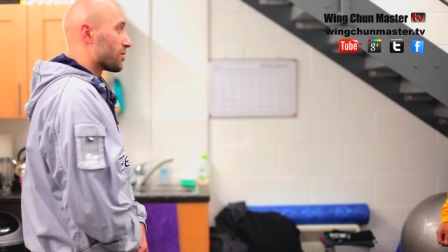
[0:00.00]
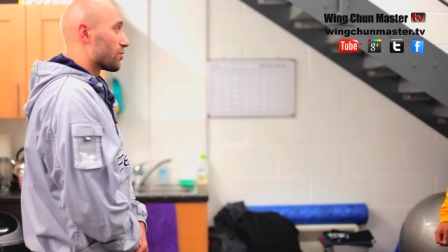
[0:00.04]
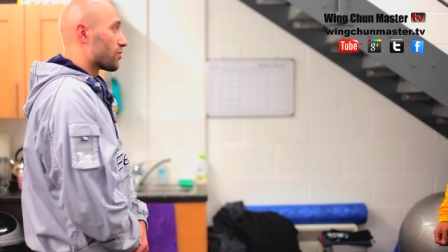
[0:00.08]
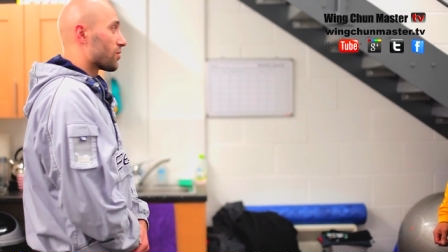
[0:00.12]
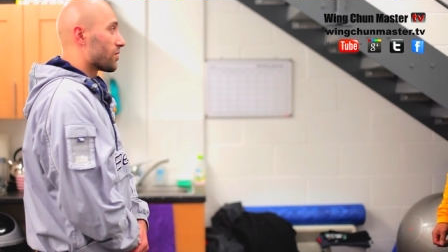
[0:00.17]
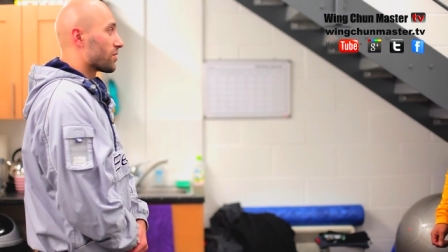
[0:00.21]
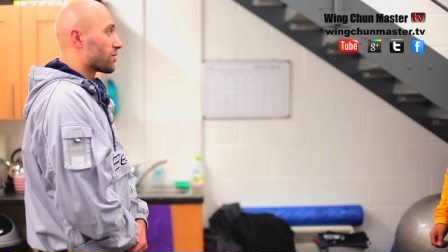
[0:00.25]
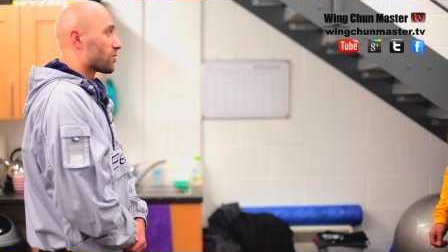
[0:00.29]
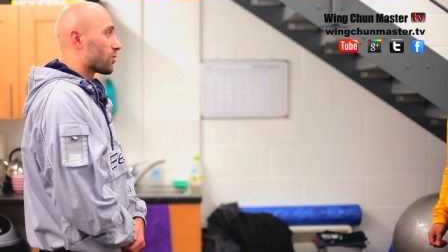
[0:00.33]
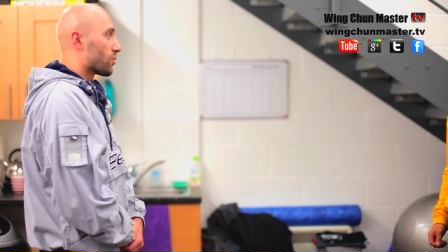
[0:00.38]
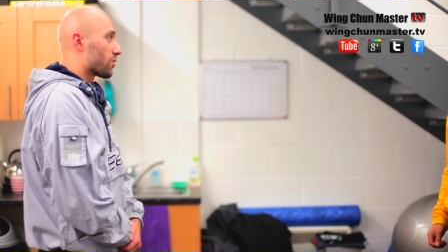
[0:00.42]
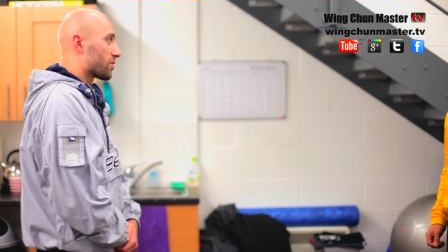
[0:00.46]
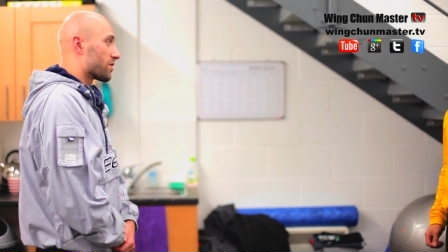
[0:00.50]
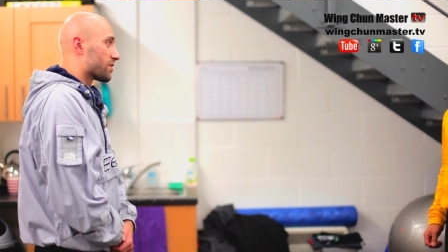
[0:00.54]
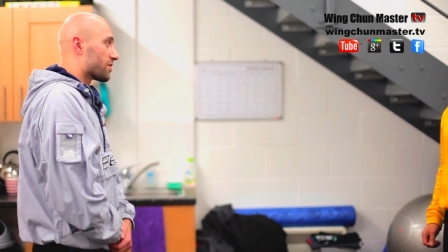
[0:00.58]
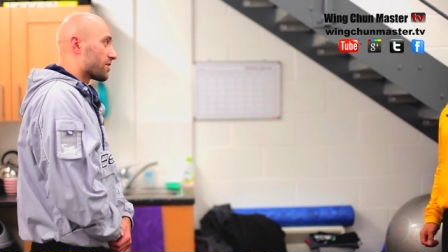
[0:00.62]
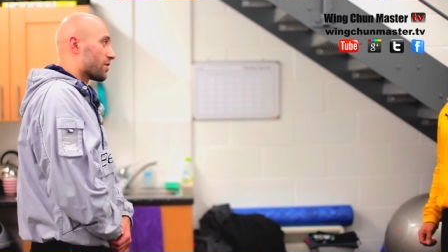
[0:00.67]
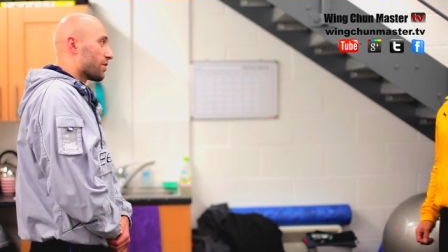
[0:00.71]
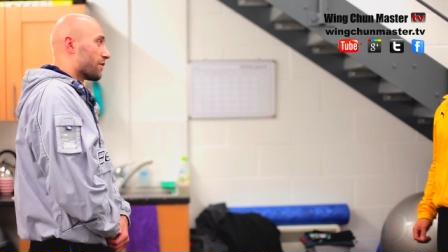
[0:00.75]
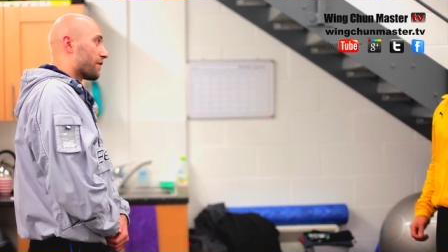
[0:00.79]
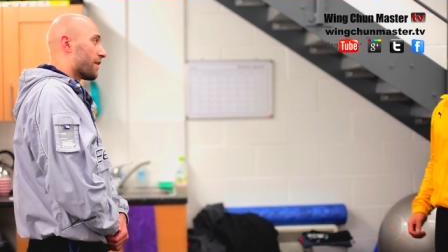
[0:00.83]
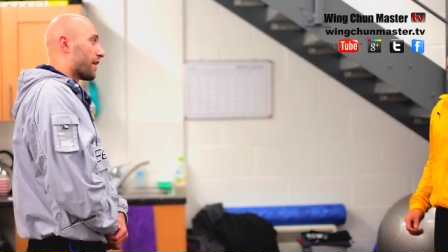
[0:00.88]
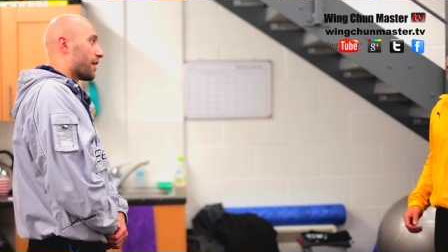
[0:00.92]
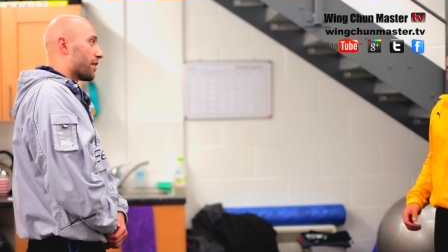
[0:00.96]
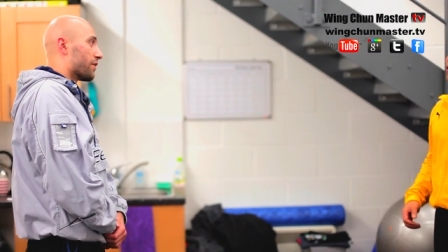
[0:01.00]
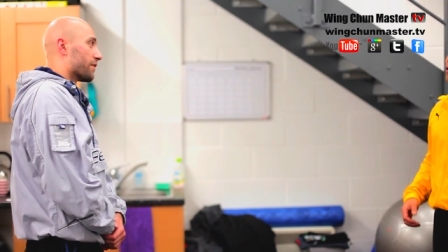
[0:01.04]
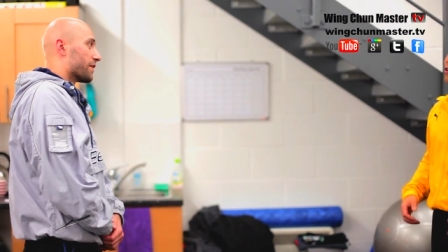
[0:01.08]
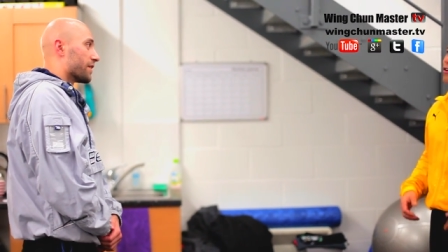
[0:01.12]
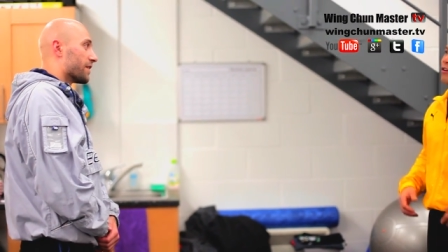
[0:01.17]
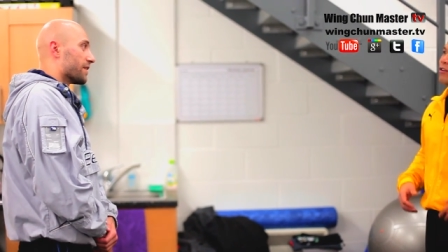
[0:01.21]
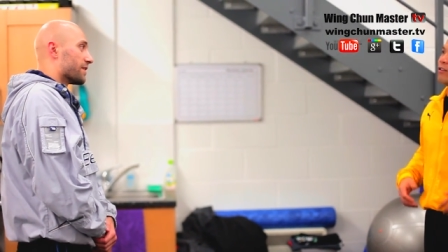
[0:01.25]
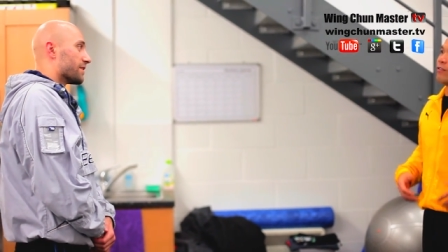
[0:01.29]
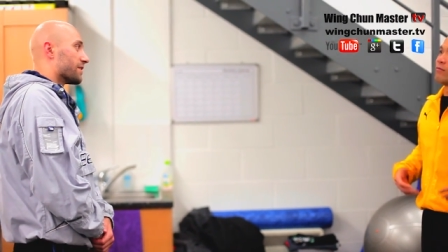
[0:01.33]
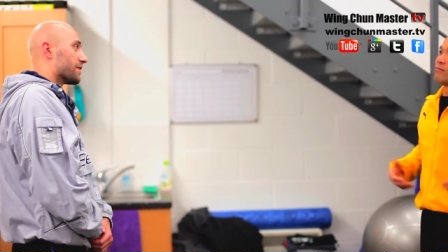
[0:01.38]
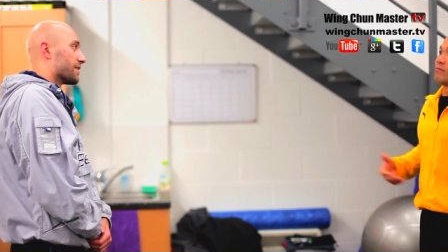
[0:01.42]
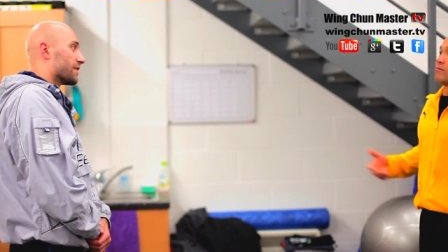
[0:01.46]
try and talk yourself out of
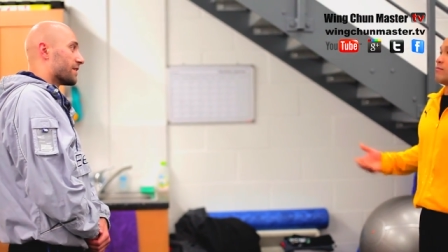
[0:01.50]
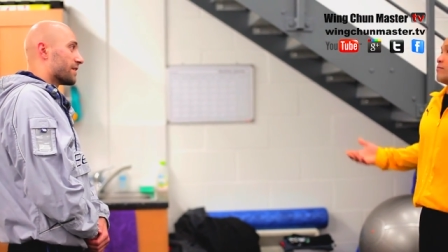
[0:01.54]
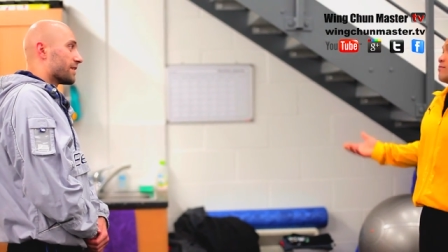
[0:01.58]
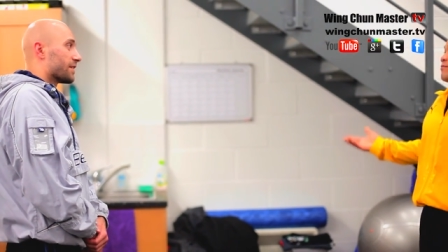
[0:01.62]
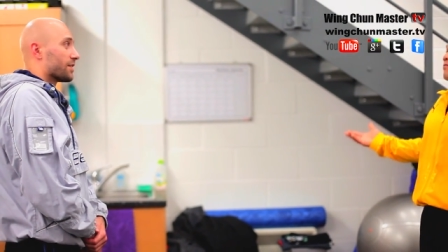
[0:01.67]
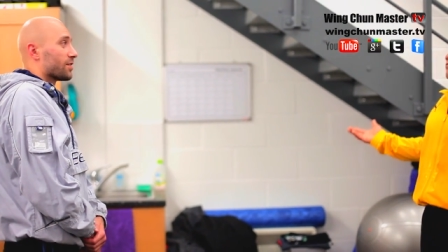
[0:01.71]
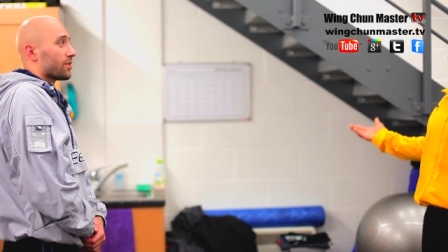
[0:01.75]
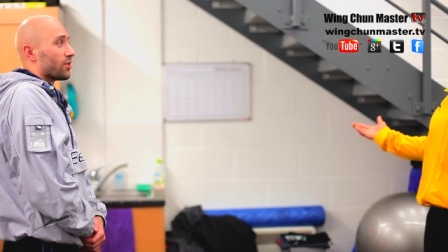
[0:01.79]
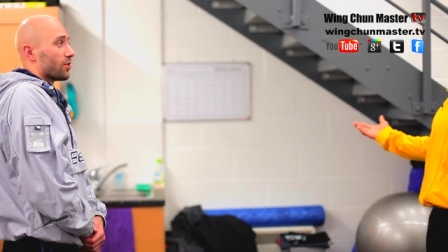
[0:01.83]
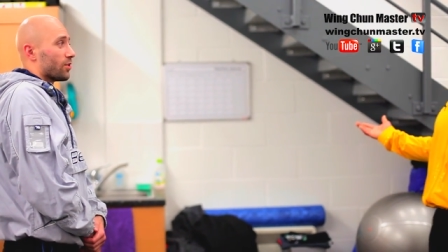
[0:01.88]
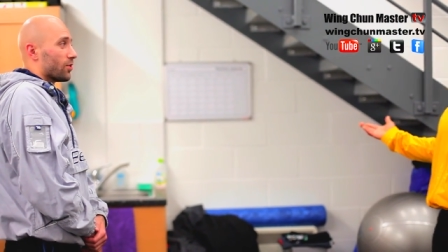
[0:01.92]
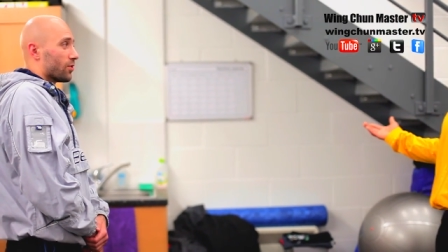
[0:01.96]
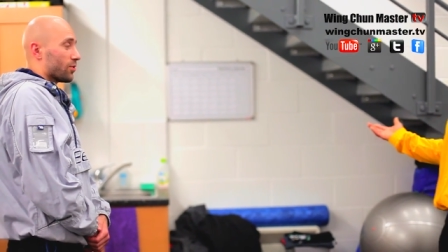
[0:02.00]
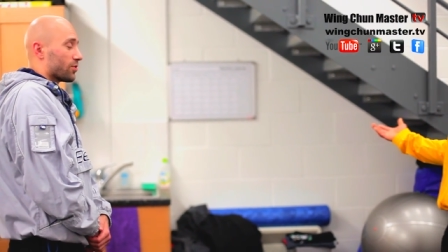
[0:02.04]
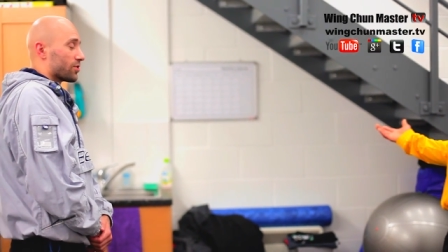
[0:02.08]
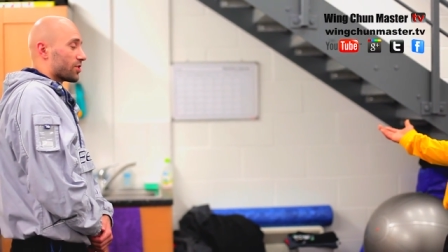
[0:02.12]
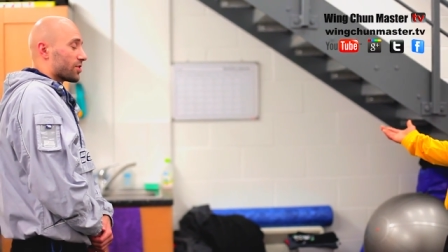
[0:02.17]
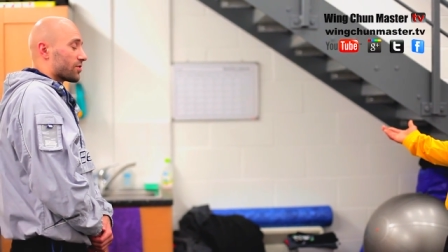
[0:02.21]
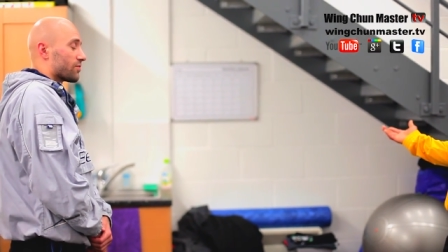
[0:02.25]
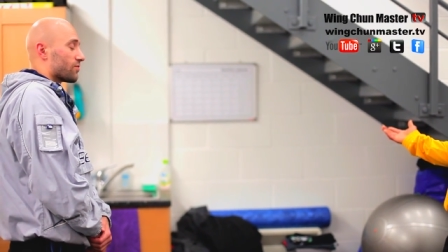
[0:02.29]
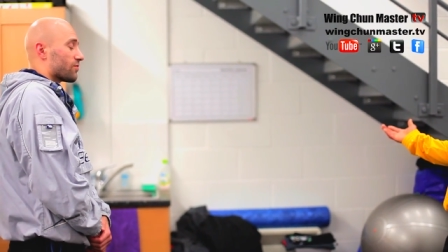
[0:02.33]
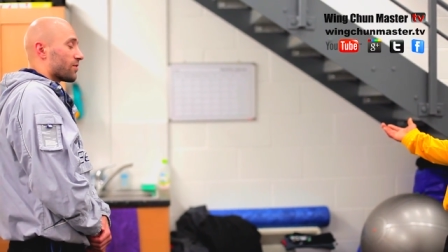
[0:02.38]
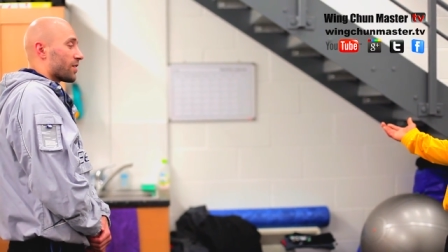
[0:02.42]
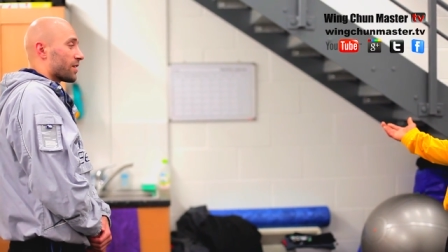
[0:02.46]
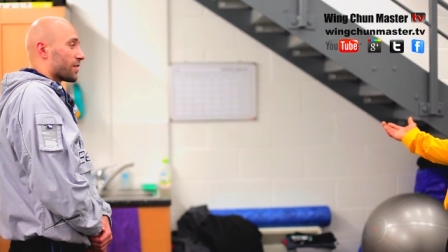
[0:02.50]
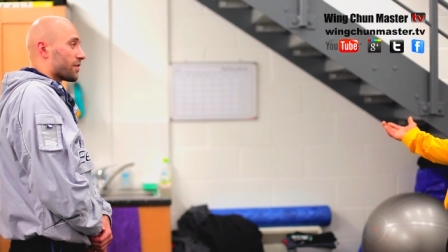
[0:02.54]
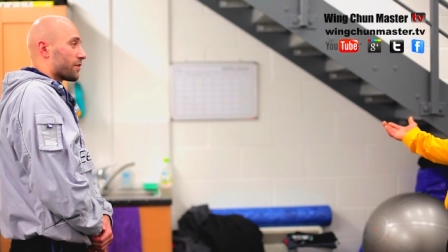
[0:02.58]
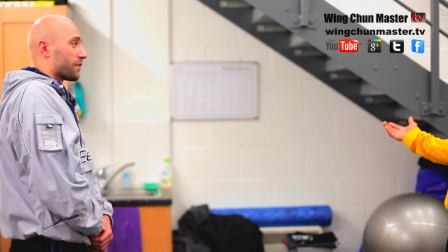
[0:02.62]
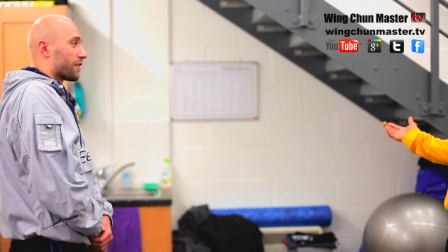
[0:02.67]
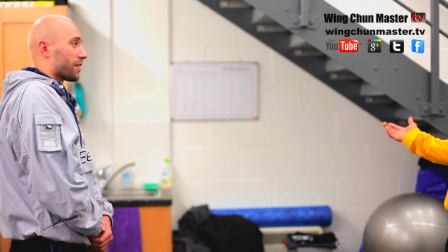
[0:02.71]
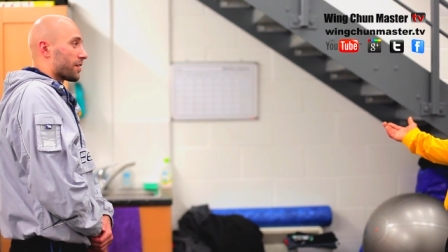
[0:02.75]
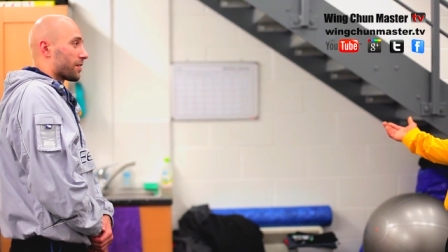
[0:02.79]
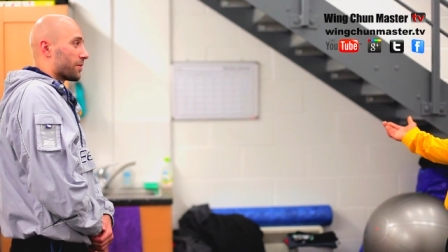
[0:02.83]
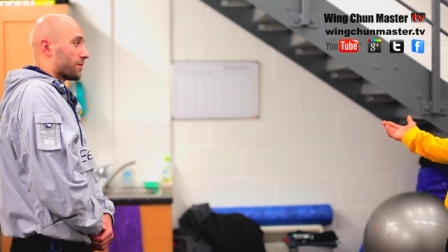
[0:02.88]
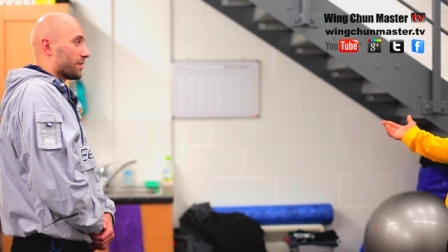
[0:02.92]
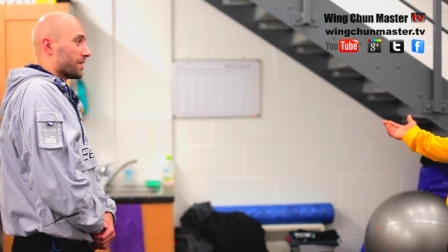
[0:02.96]
it. Or just run the
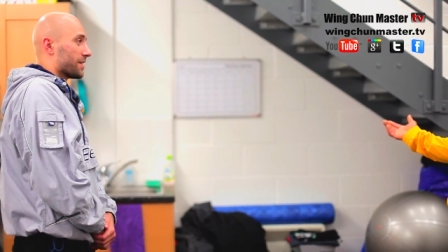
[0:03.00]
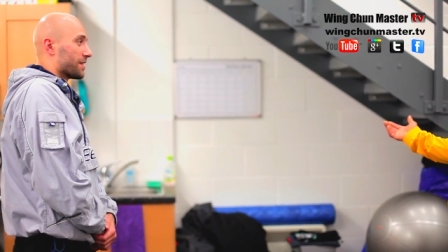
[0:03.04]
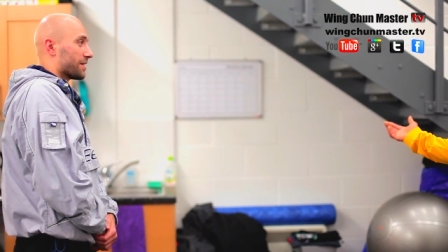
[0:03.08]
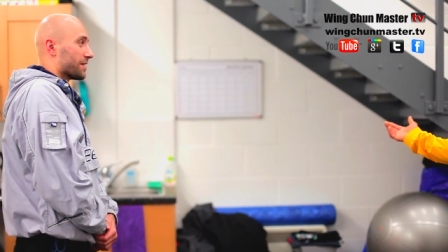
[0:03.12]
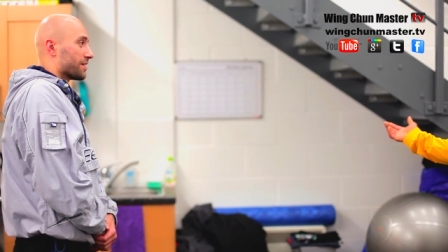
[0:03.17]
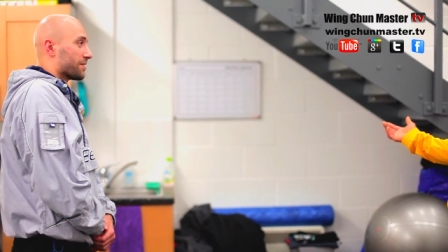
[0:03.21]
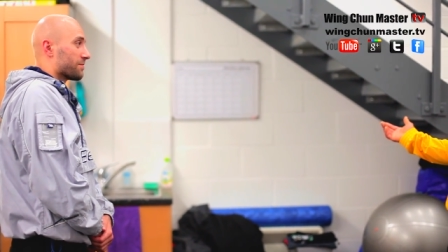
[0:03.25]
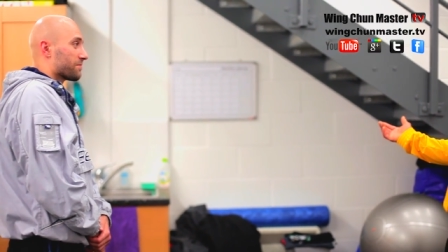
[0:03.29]
fuck away, yeah?